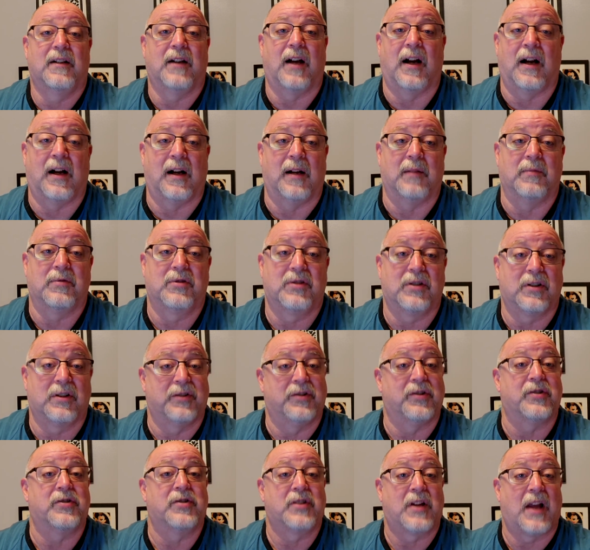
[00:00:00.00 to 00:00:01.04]
So
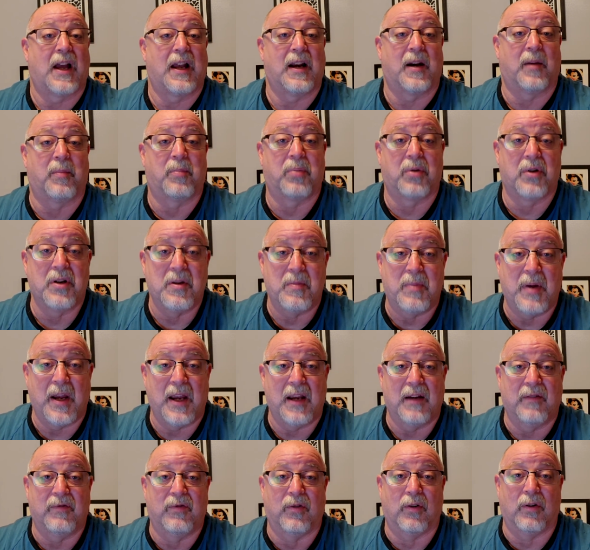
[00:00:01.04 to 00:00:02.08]
it's kind of
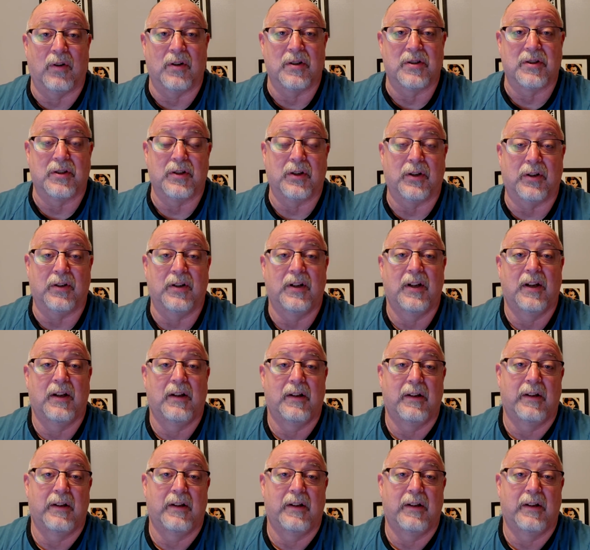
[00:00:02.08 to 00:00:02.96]
prepaid for. So,